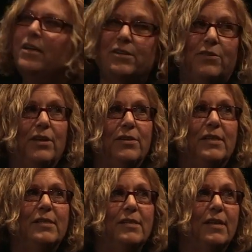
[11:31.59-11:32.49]
So here's
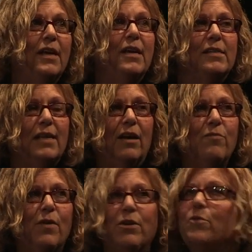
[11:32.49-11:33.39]
the
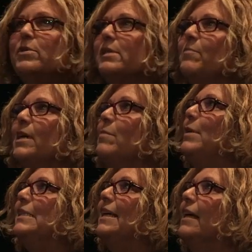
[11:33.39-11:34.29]
second photo with something
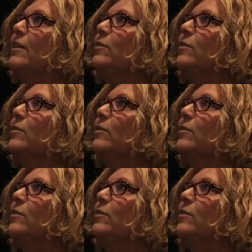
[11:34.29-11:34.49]
missing.